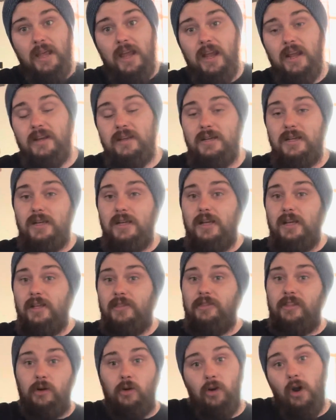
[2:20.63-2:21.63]
And
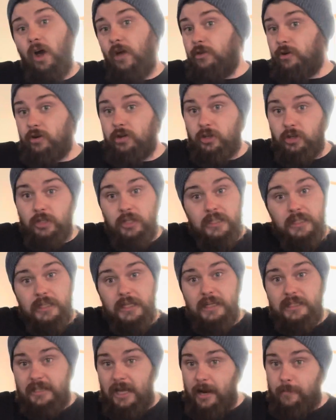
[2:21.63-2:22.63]
there are other good
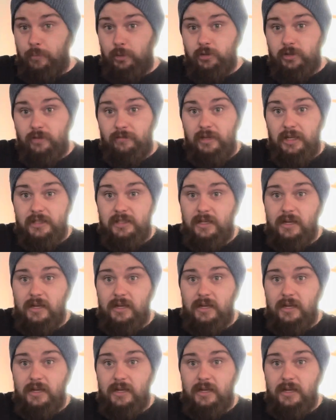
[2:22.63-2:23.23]
examples of this,